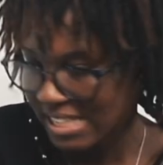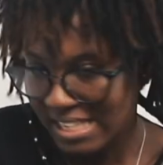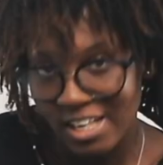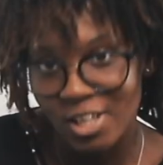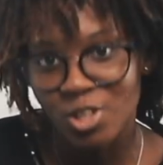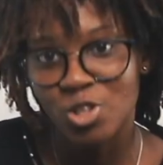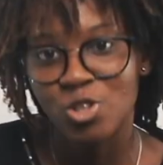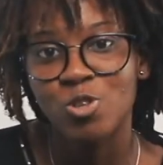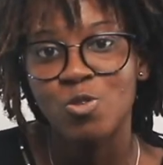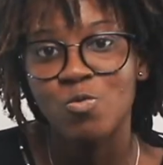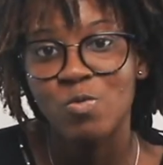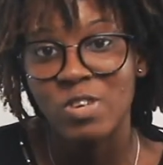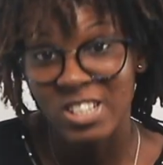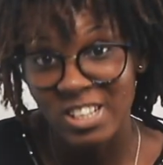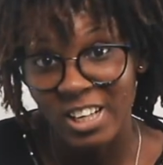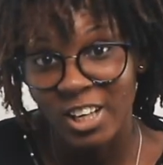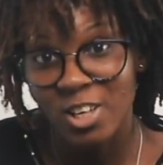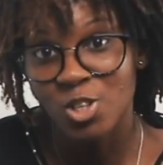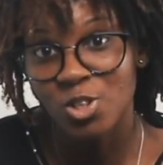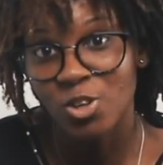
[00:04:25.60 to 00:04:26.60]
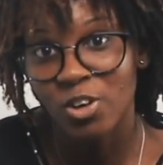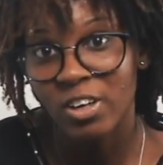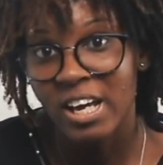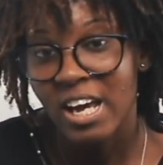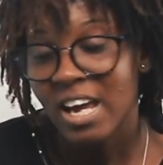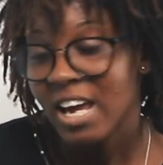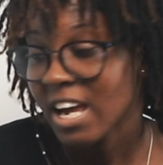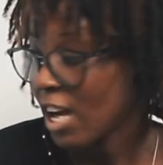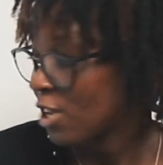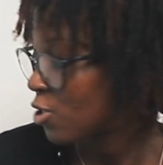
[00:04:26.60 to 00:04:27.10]
get you retention.
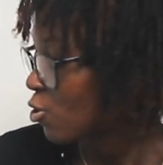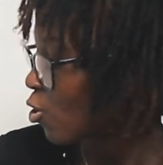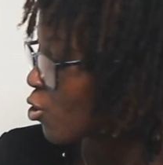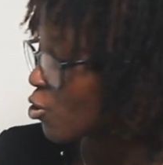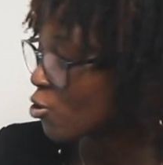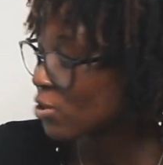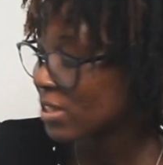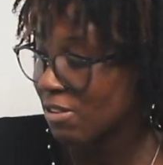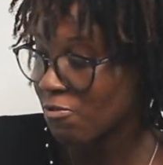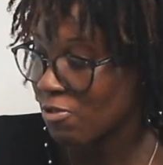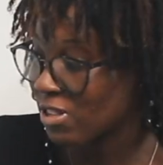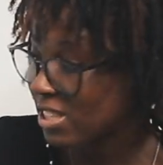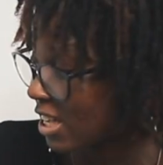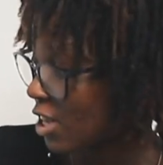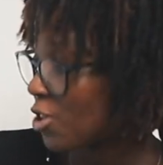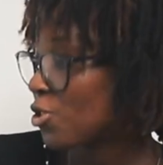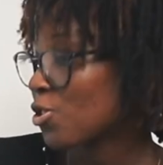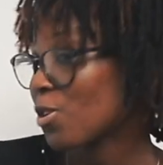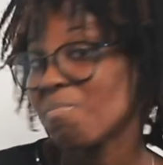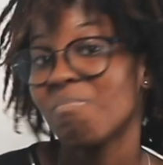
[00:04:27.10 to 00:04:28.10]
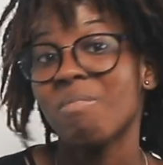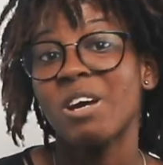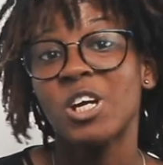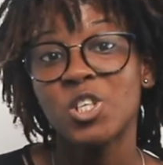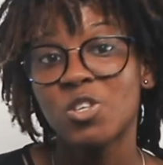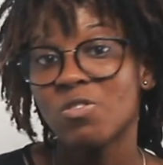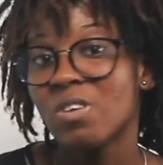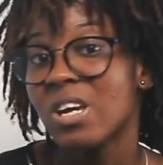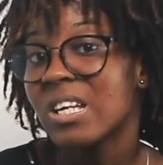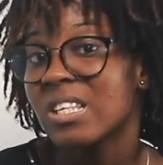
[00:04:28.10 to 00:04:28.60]
And so all those retention
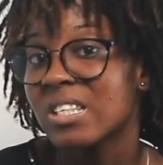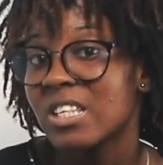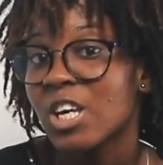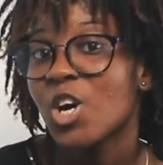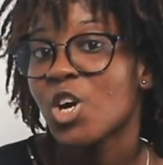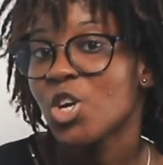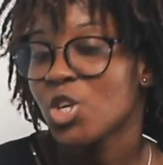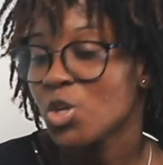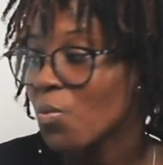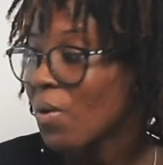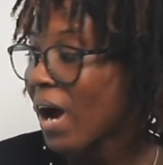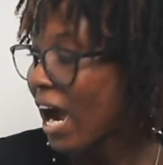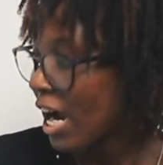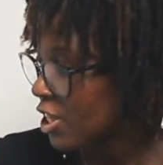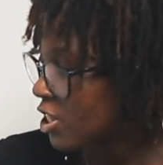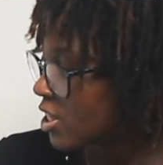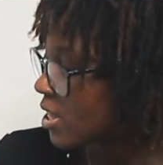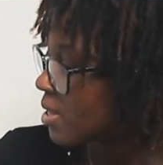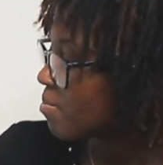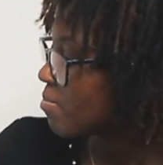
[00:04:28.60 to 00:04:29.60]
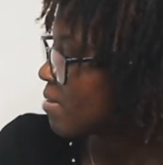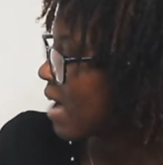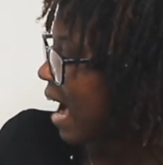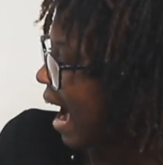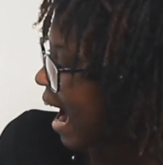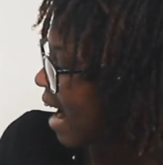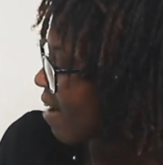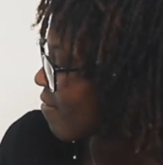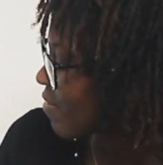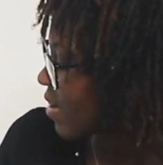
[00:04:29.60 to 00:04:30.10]
metrics, you will actually
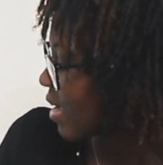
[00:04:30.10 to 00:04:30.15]
have